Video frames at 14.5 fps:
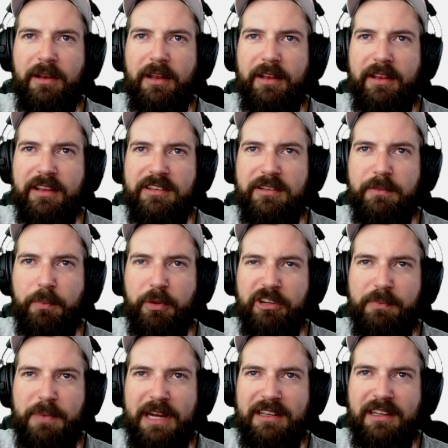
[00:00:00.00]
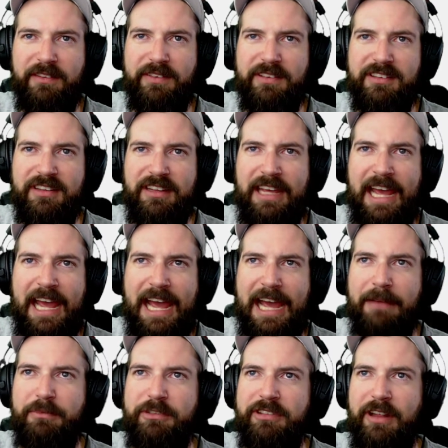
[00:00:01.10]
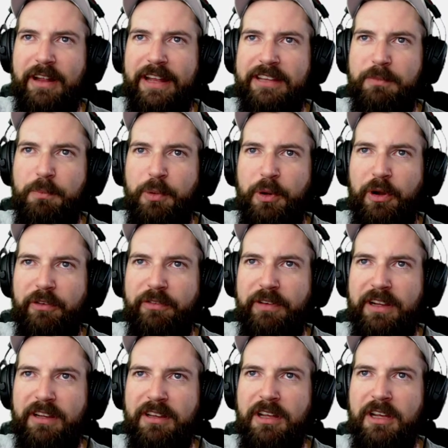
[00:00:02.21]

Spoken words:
This perspective is kept, so that's perfect.